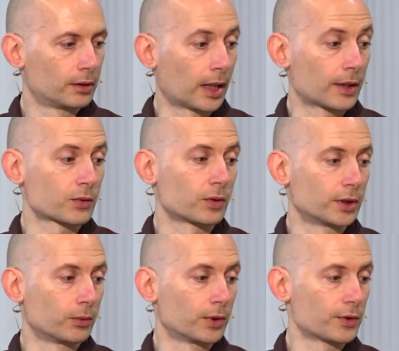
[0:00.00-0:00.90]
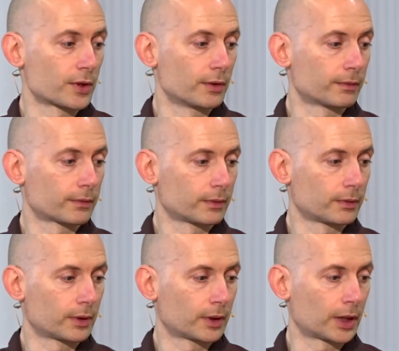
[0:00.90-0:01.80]
answer that we receive.
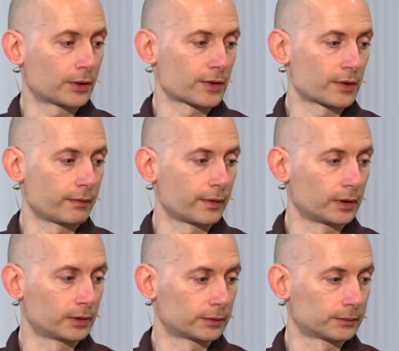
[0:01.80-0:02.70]
How does it feel?